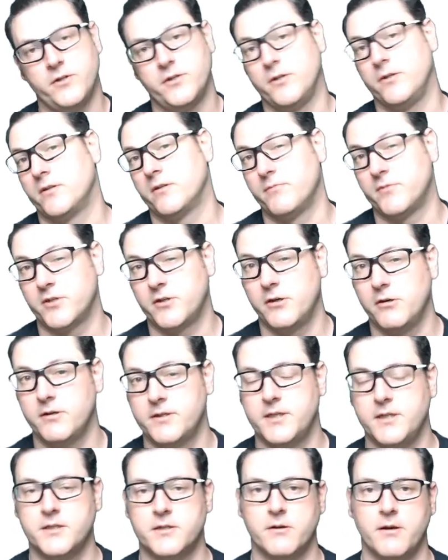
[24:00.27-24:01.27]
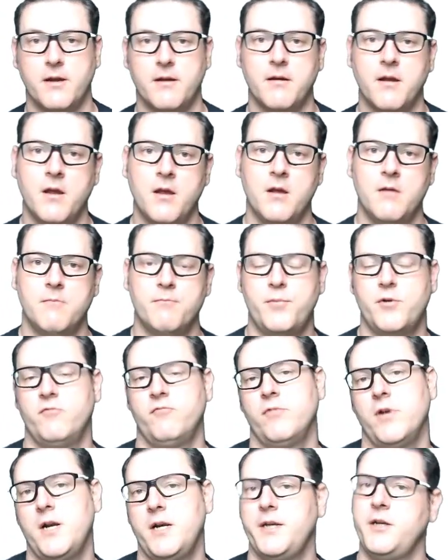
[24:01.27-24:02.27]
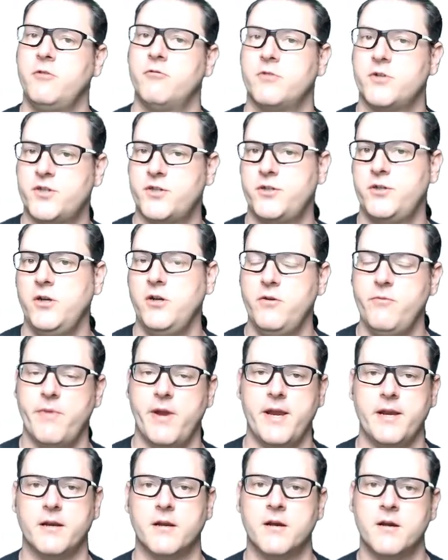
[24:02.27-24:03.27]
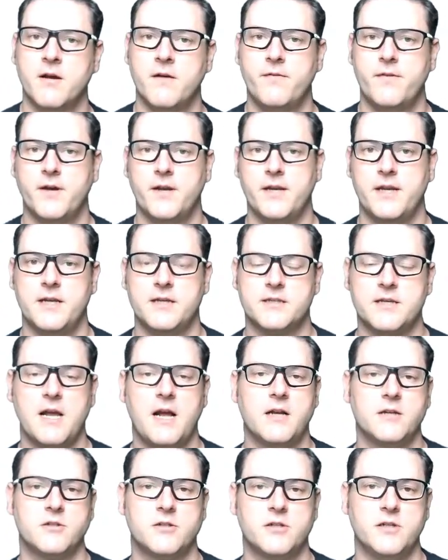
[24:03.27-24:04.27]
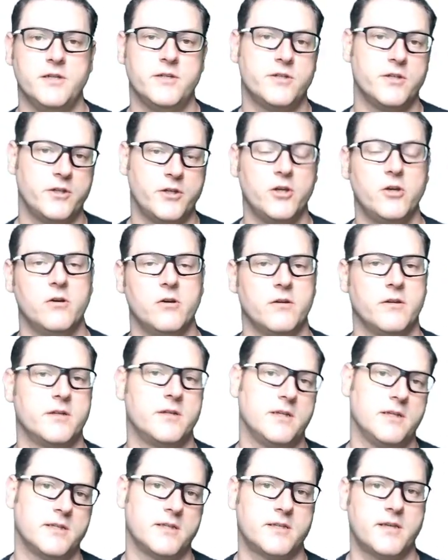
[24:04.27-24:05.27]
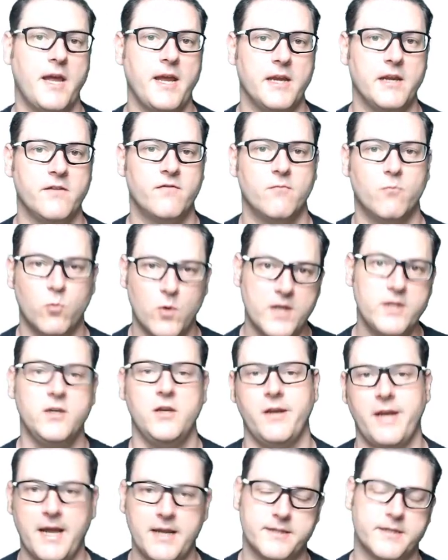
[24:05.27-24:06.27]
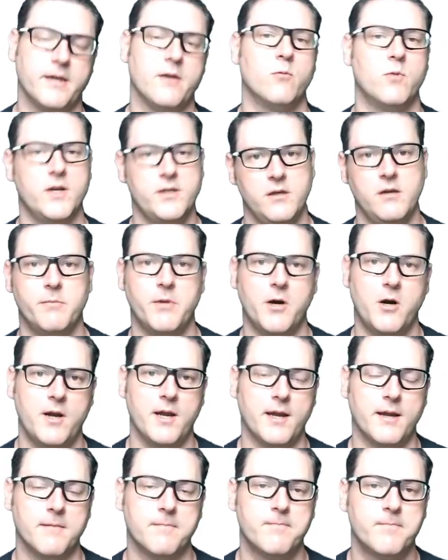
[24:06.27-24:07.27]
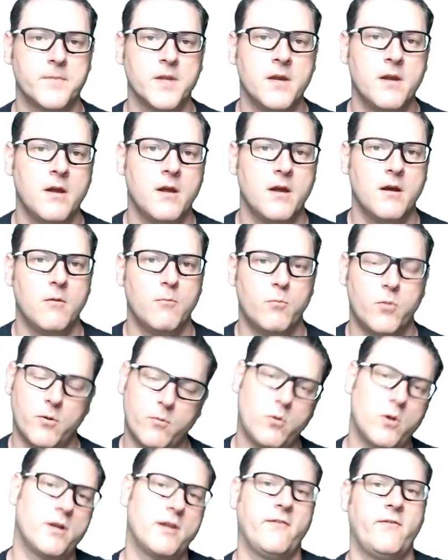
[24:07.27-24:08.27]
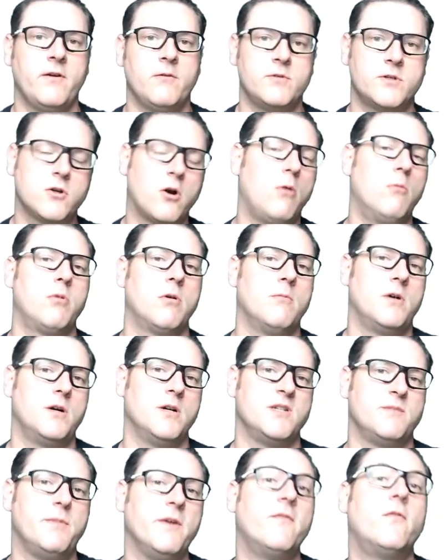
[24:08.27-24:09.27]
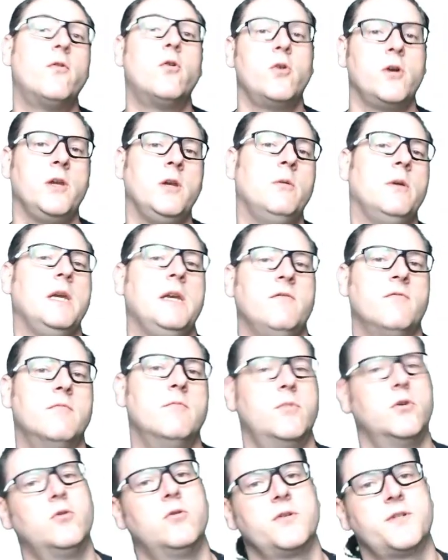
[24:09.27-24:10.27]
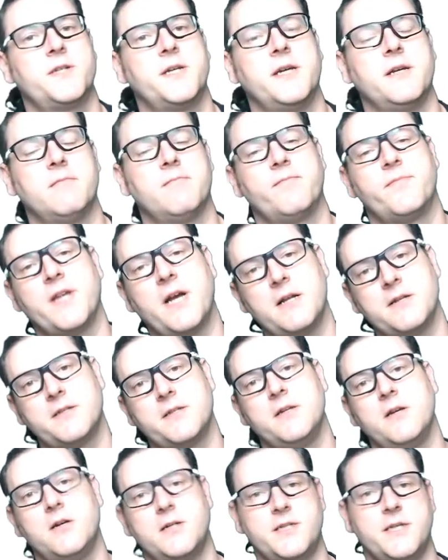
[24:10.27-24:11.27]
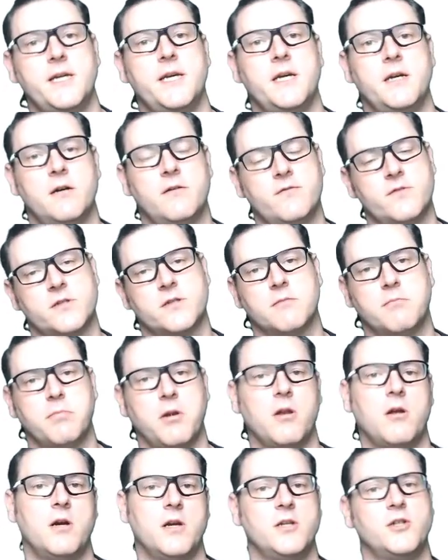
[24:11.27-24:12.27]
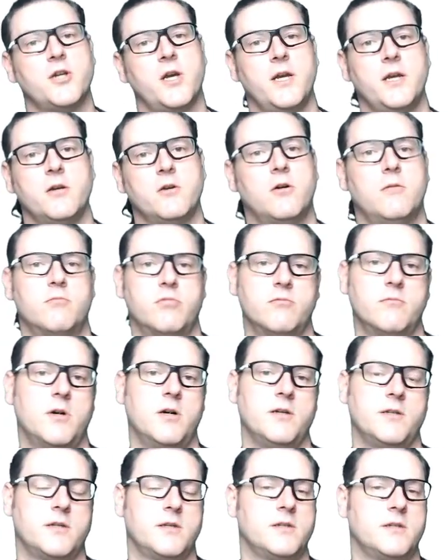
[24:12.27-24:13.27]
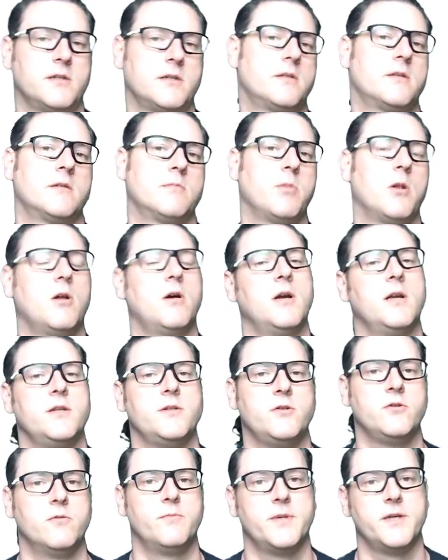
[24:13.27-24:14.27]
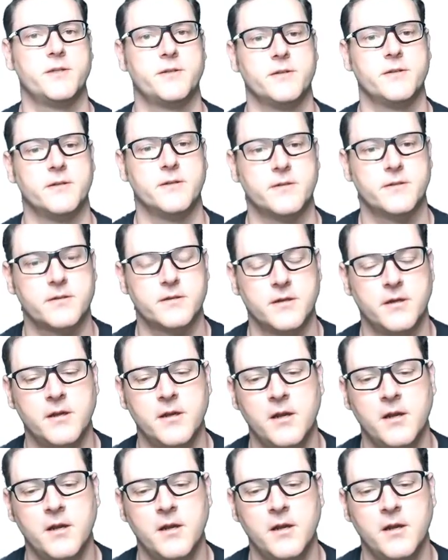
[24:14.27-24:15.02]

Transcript: you do some security to it, but really you're assuming that it's actually secure, that it's safe when you get it, when you buy it. But what if it was compromised before you even bought it? That's the idea of a supply chain compromise, because it's supplying to your business.